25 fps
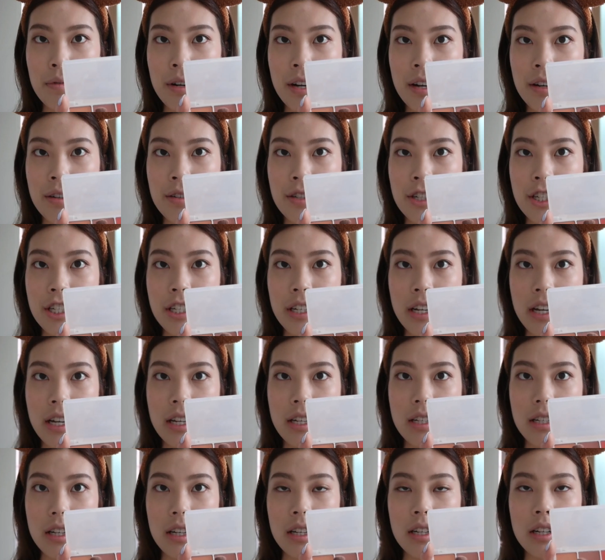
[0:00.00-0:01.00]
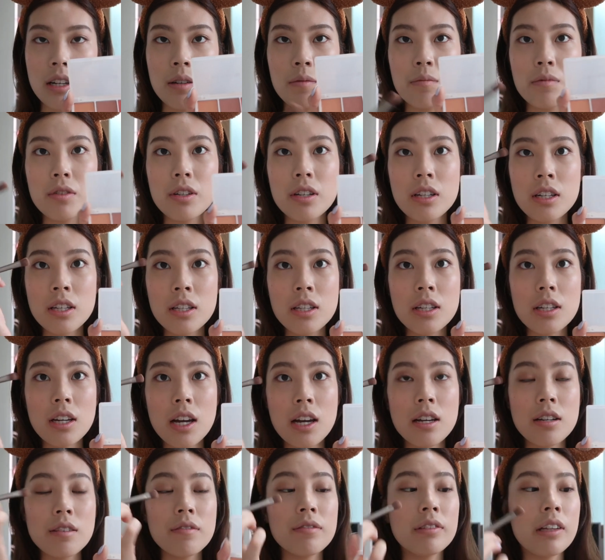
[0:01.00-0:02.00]
brown shade and I'm gonna
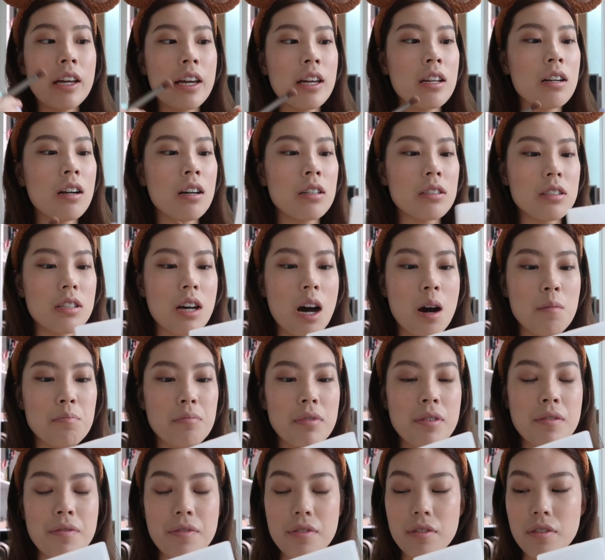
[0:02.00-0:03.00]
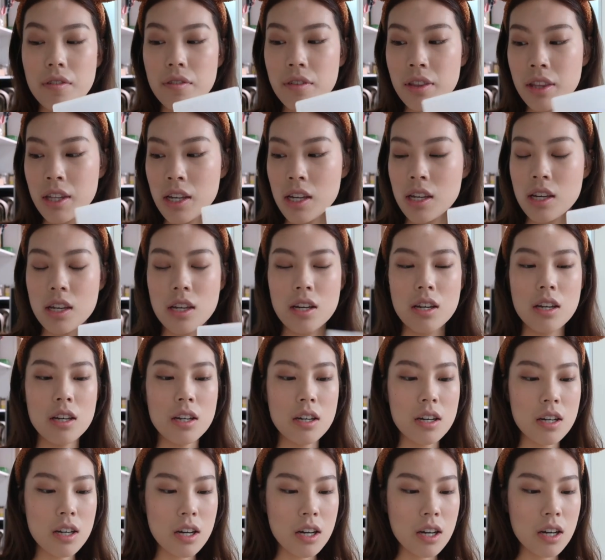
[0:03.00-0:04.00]
kind of lay it on top of
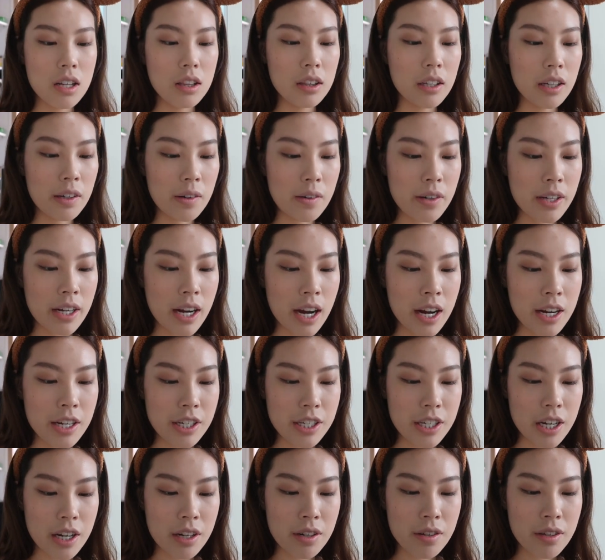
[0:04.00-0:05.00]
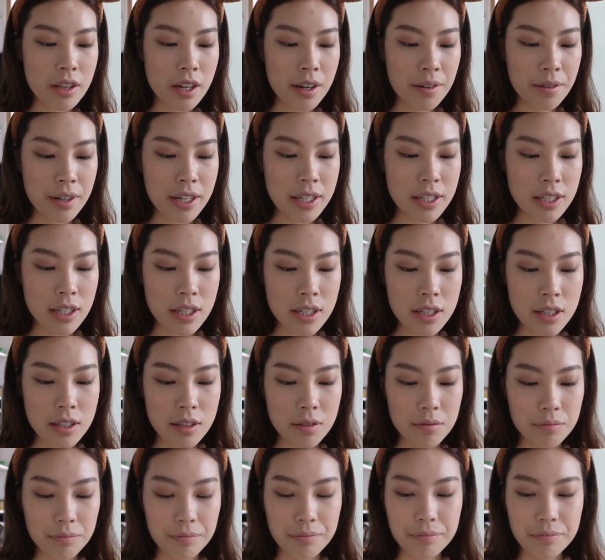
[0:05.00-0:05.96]
the liquid eyeshadow that we did.